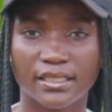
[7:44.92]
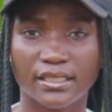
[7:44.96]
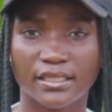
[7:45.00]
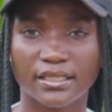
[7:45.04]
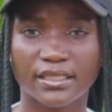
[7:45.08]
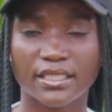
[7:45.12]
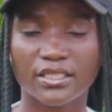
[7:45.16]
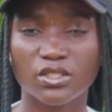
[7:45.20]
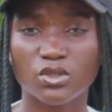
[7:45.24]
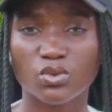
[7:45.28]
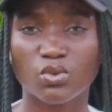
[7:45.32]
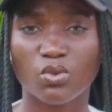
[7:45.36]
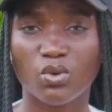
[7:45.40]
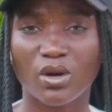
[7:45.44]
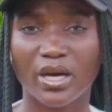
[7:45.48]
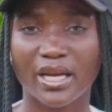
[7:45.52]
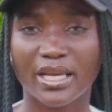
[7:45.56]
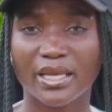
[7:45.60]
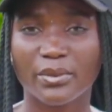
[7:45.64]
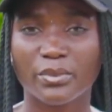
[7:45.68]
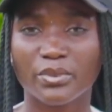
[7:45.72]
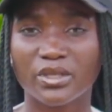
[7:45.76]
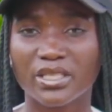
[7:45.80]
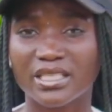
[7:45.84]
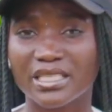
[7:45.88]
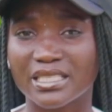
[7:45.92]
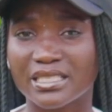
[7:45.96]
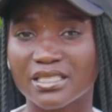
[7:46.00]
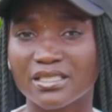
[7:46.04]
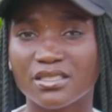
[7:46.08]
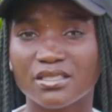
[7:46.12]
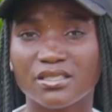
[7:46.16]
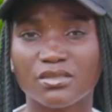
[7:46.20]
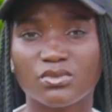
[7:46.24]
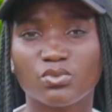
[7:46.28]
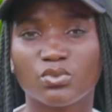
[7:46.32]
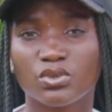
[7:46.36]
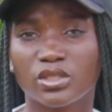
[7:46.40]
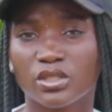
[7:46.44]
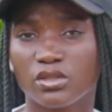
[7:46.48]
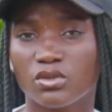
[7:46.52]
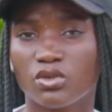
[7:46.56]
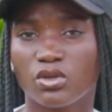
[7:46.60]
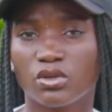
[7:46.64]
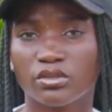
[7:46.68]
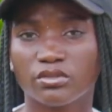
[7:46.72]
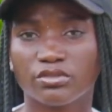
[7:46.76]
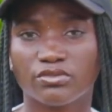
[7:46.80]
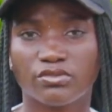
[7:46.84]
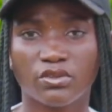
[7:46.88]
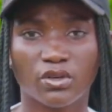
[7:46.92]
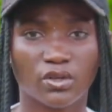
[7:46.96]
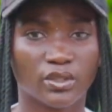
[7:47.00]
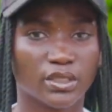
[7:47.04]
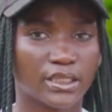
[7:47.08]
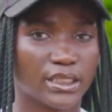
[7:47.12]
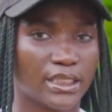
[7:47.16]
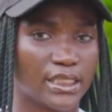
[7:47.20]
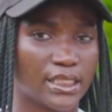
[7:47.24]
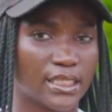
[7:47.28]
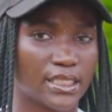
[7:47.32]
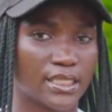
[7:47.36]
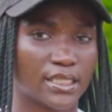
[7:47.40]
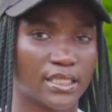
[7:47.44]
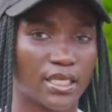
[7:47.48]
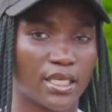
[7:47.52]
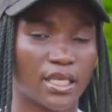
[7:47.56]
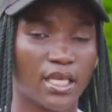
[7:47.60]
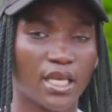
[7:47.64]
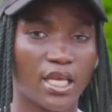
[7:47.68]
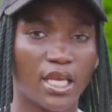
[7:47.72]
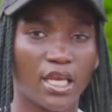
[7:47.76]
That's why we don't find there's a